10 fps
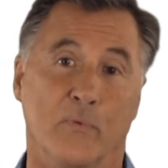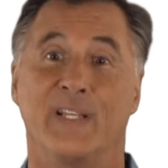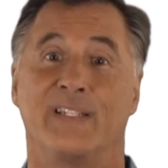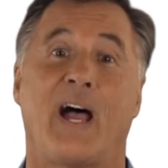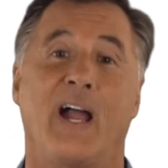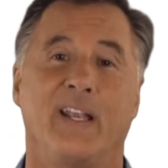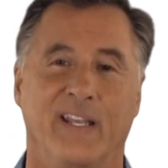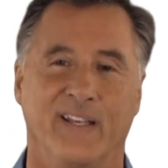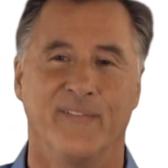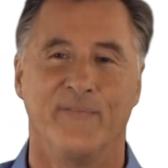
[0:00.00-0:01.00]

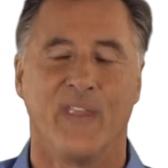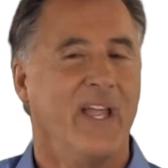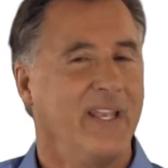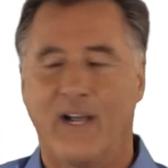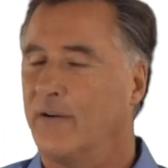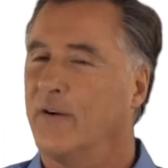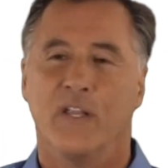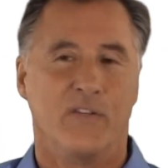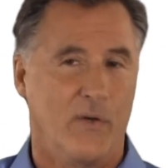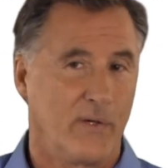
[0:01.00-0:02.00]
residing. Now,
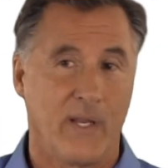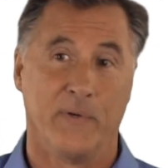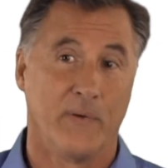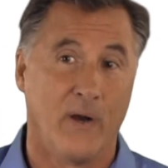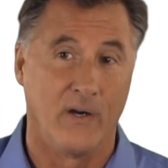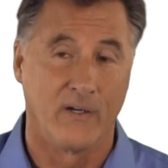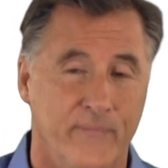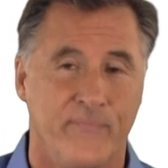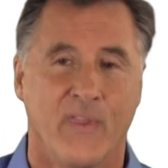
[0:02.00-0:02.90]
don't get me wrong.